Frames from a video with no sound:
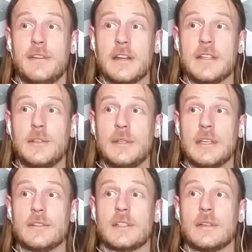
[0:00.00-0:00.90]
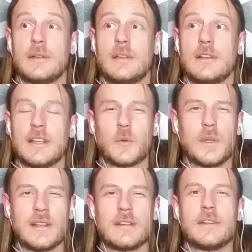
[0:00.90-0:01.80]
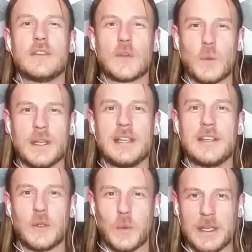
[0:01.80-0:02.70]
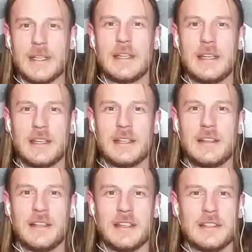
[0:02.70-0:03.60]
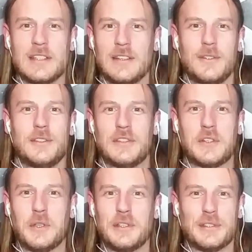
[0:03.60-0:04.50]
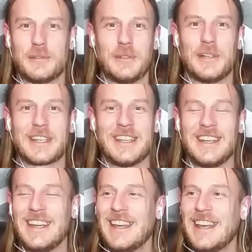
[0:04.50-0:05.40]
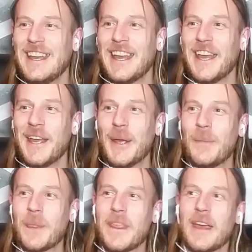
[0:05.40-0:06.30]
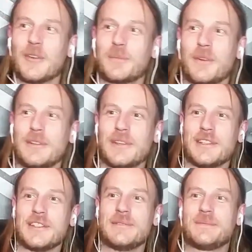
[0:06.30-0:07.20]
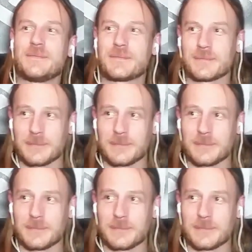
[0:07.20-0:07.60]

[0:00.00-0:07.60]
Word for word: 32 years ago. Like, we live in 2020. Like, is that not just cool as fuck? Um, yeah, I was born in London,